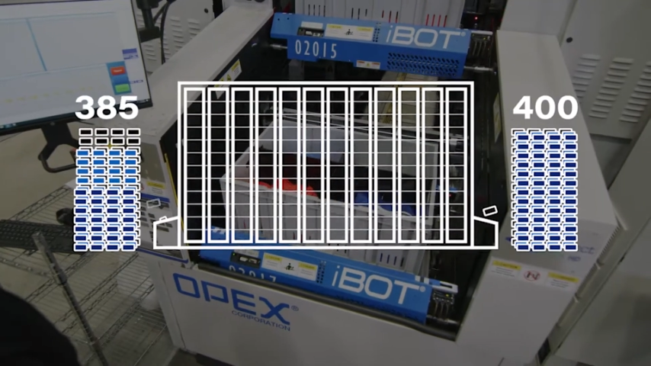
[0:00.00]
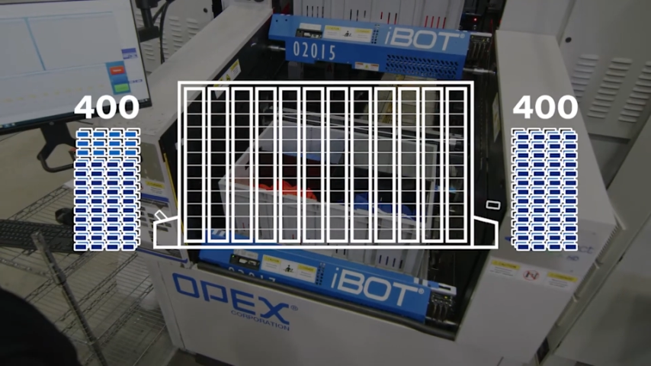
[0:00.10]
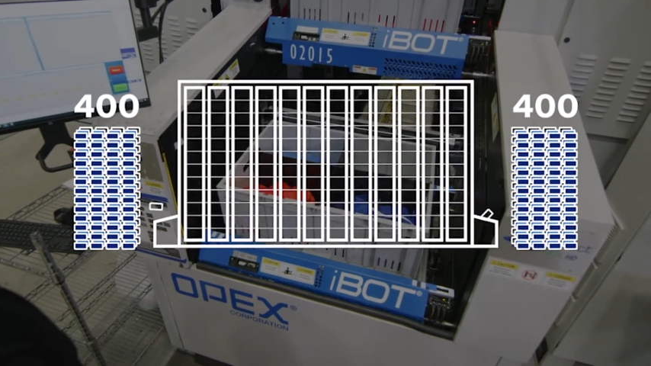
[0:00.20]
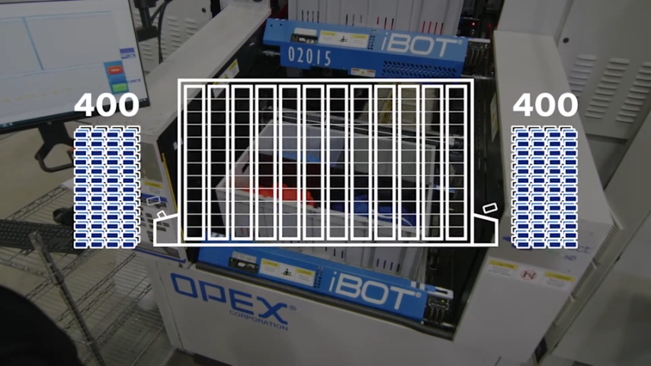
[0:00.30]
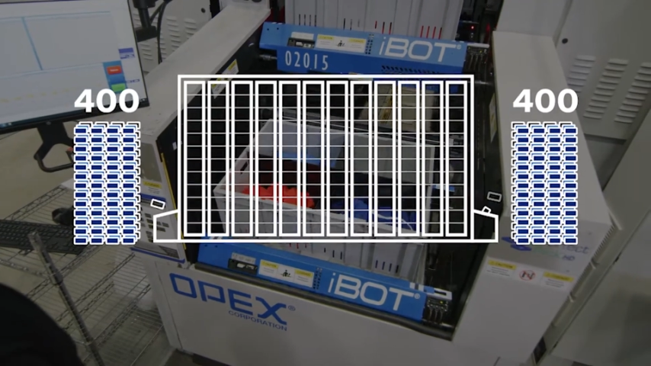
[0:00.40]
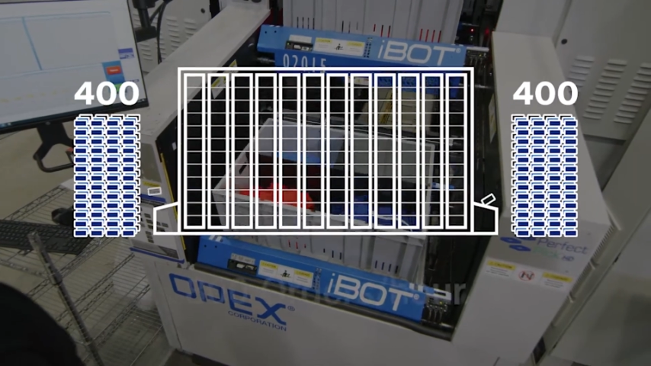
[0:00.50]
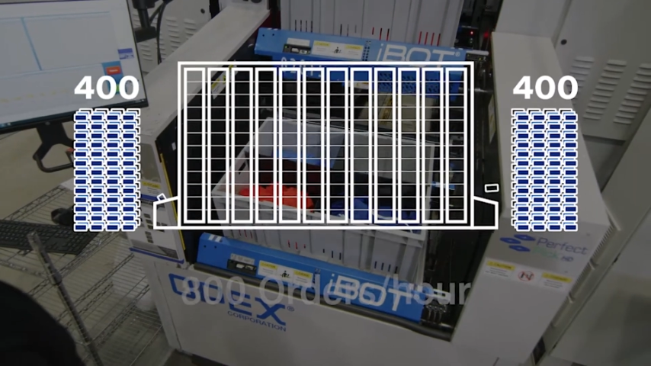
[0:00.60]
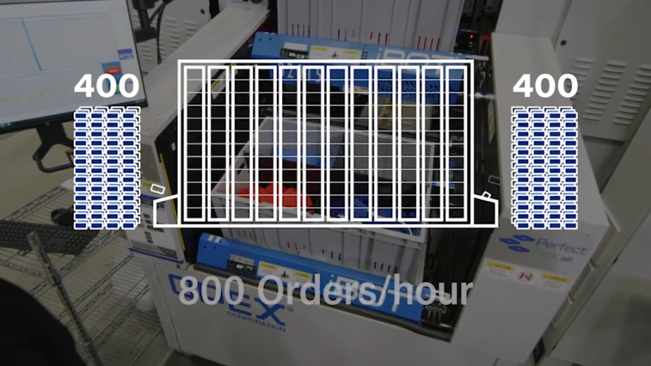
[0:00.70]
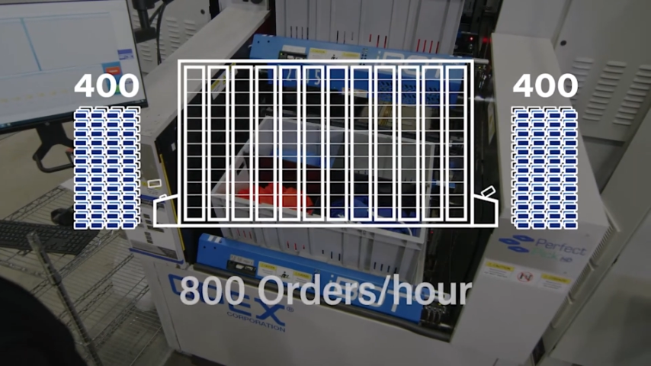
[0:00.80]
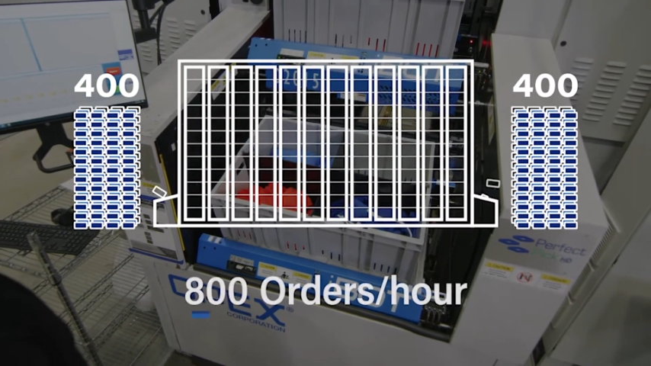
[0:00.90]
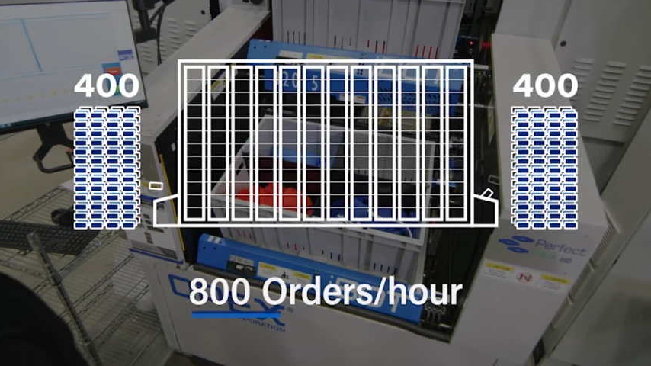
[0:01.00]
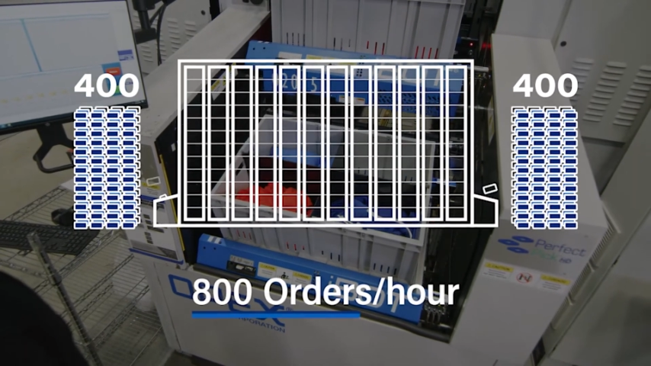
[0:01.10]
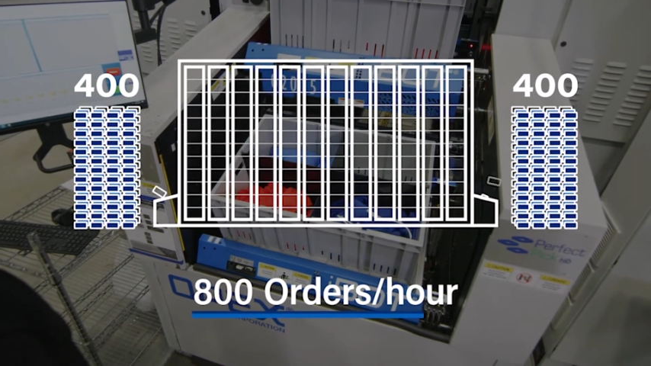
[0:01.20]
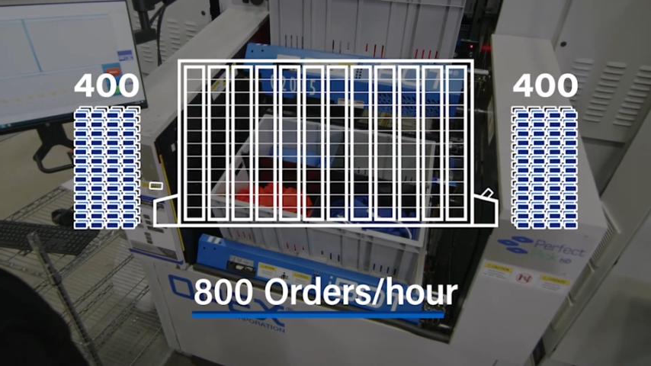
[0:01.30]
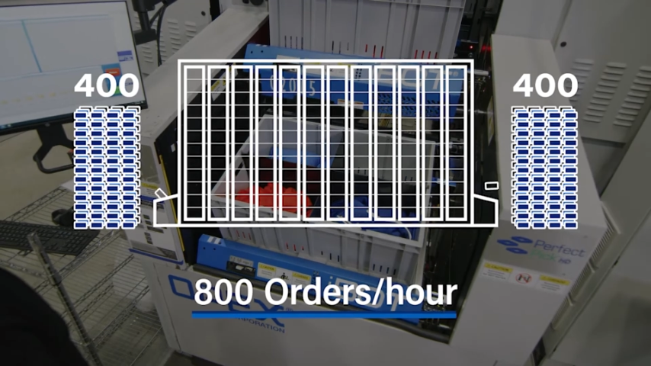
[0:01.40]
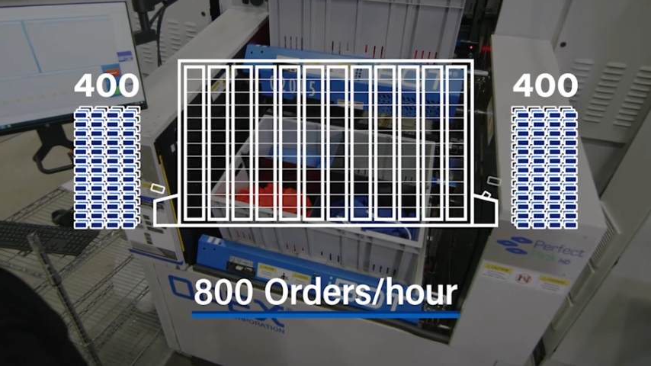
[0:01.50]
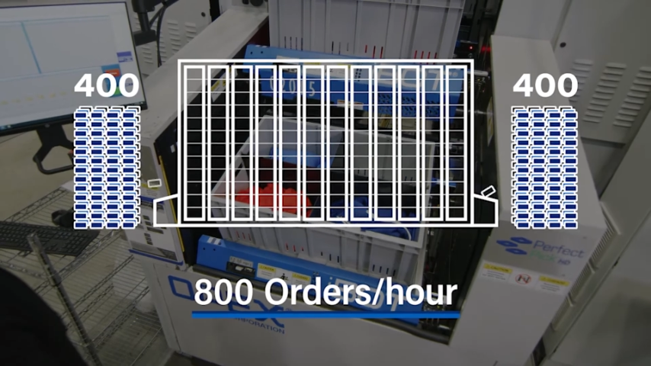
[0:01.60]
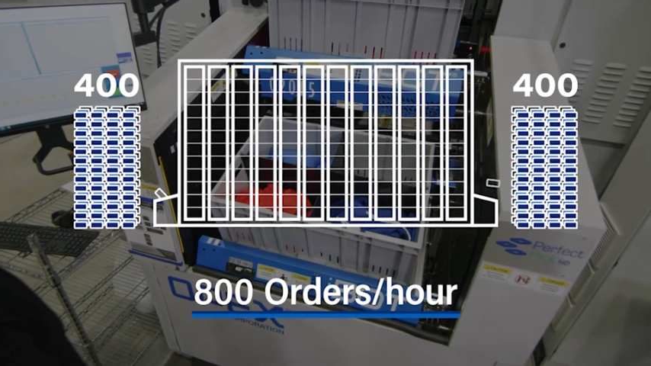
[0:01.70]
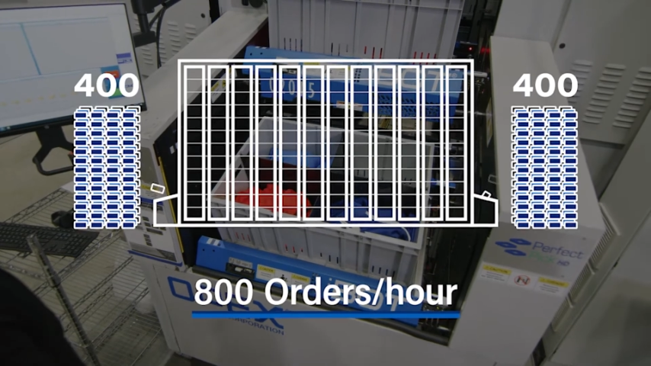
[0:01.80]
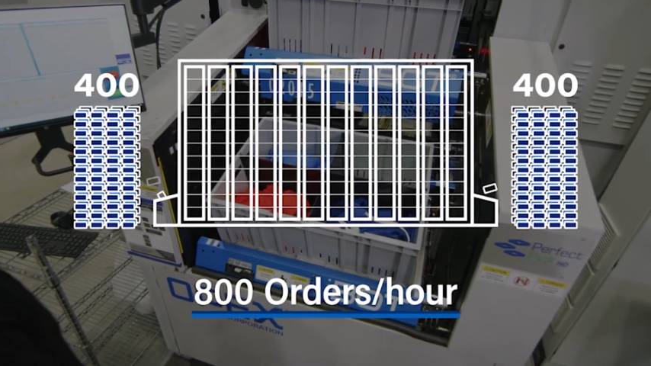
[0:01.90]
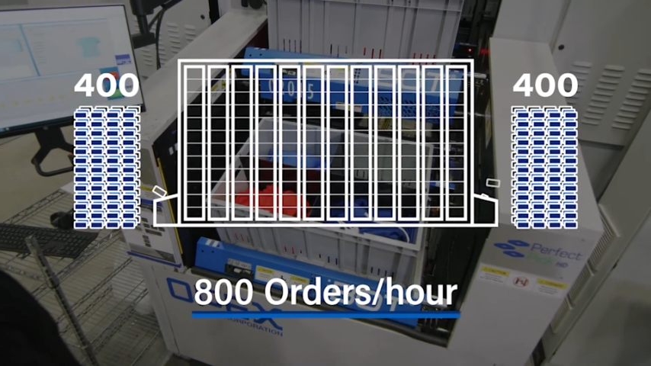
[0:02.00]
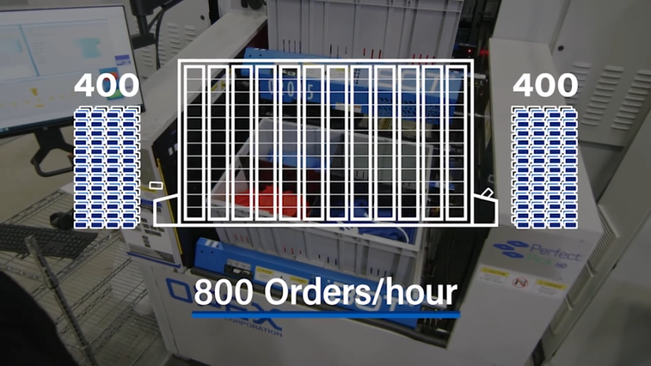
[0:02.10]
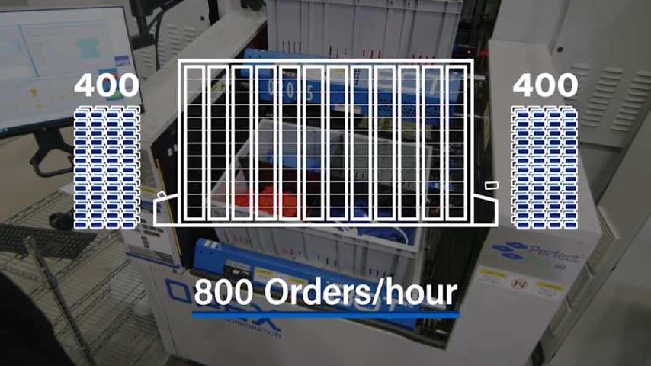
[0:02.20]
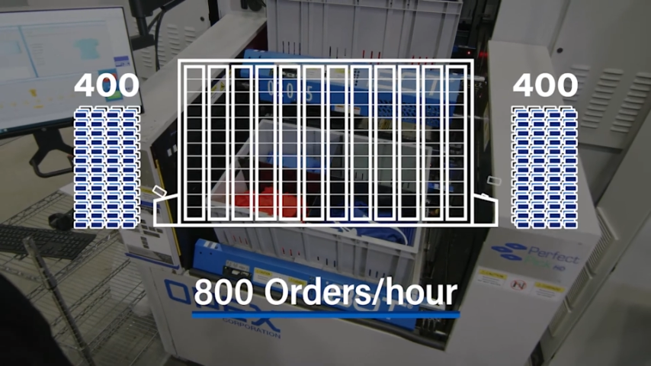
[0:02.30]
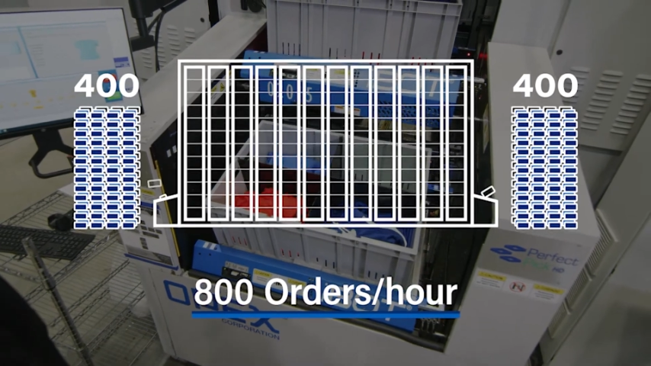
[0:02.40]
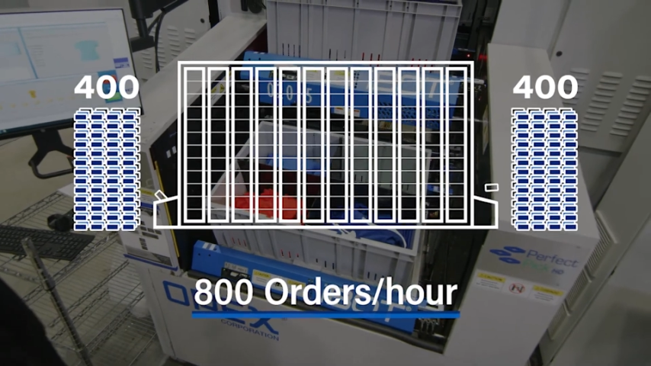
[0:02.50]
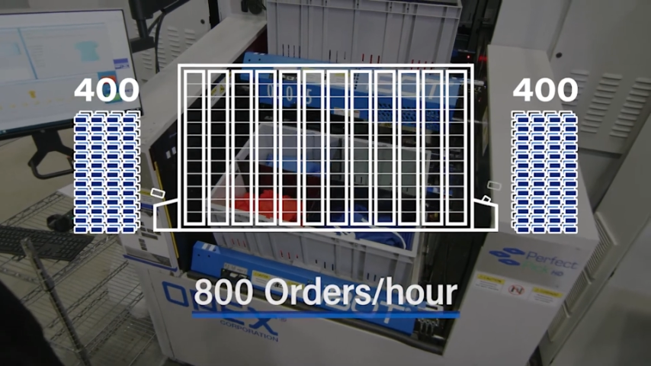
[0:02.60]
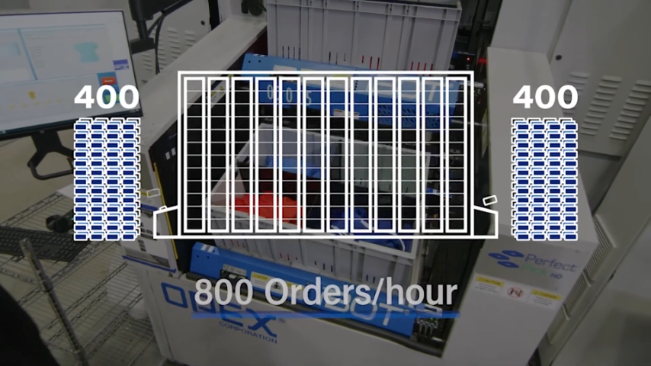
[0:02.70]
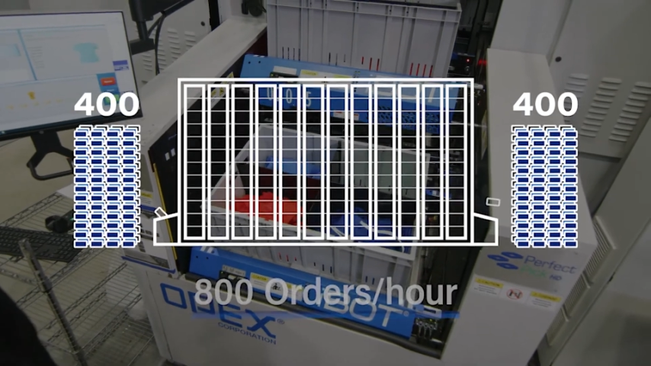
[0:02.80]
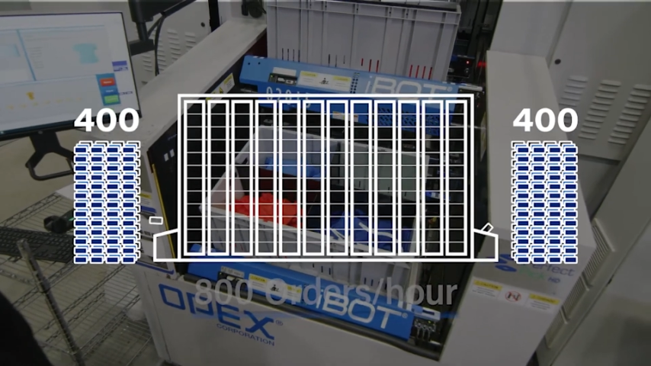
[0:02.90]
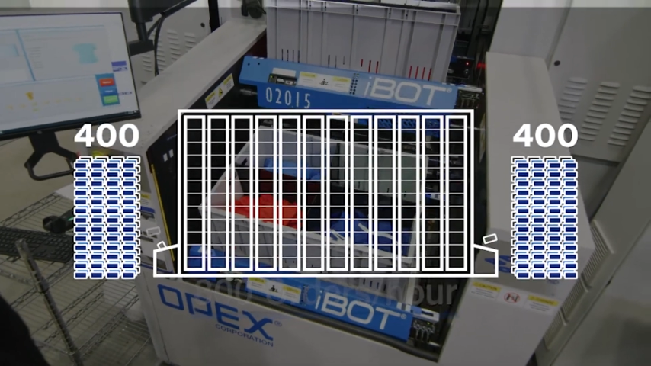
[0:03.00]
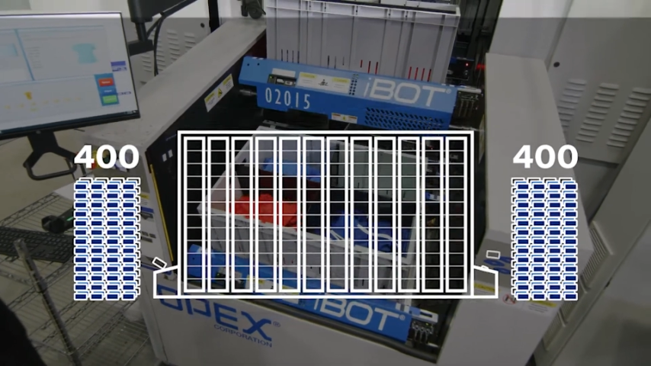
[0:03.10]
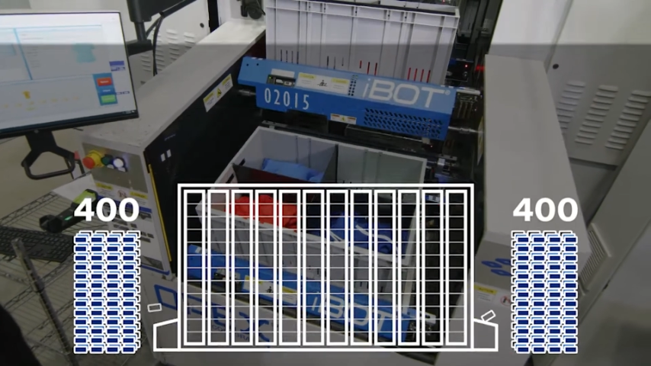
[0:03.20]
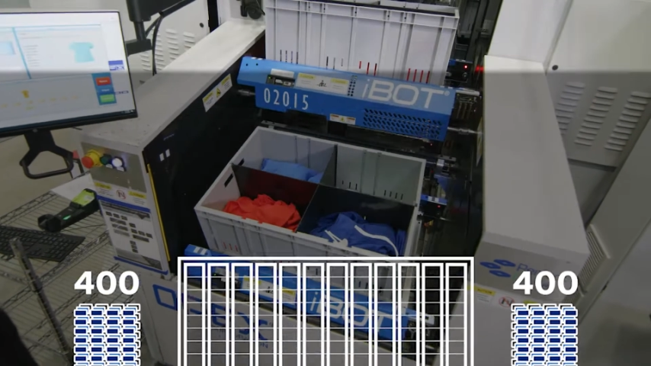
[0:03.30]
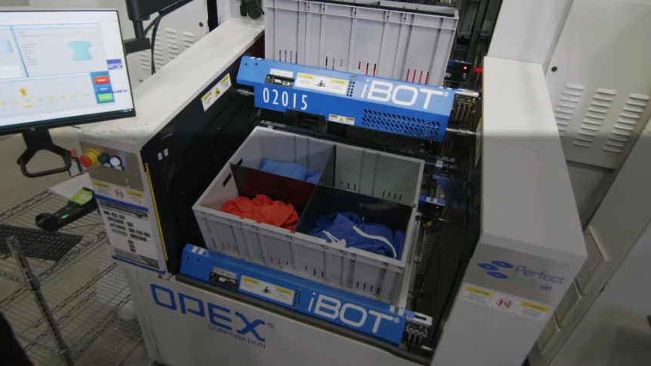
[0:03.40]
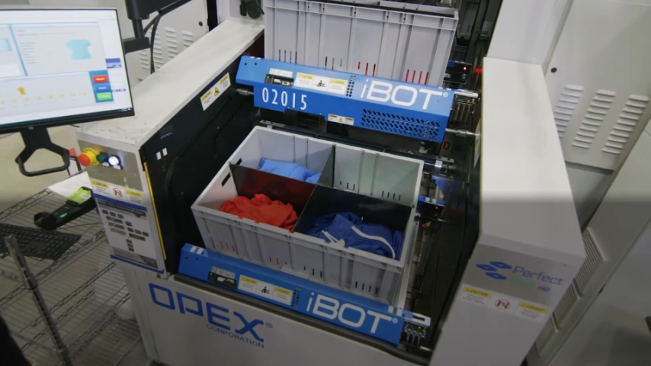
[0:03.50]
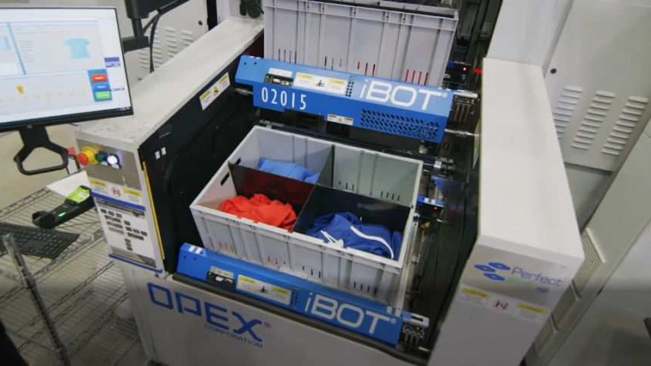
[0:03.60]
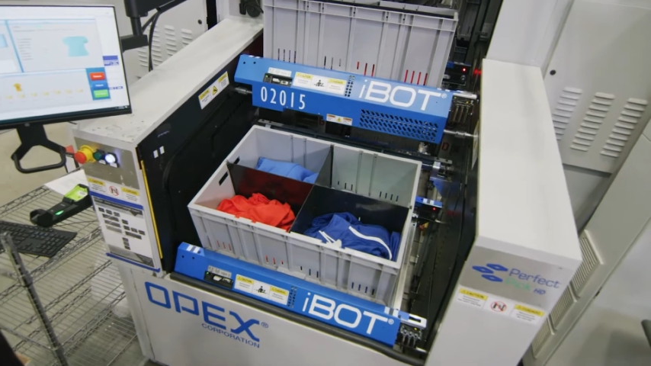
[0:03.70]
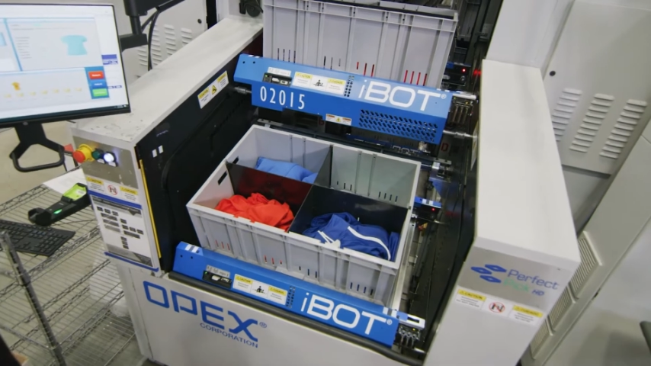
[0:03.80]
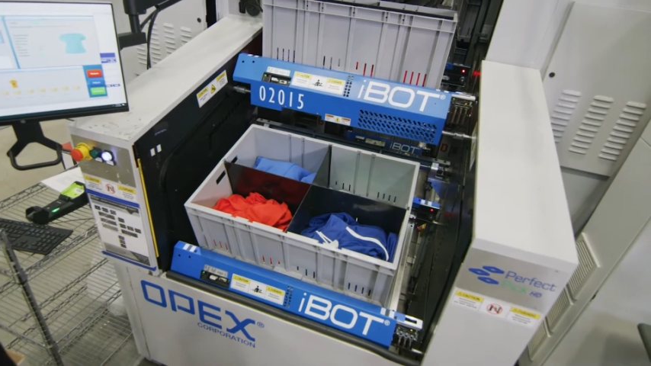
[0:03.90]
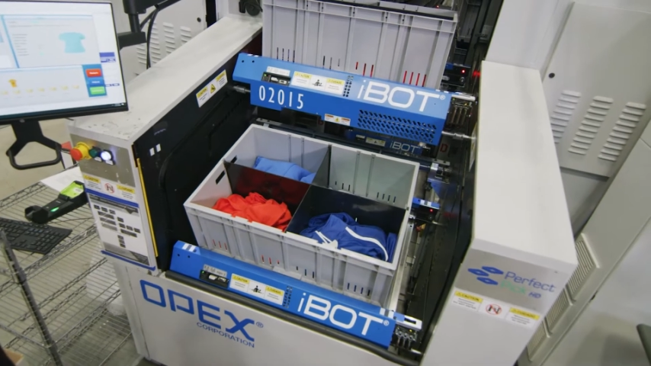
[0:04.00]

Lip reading: (no speaker visible)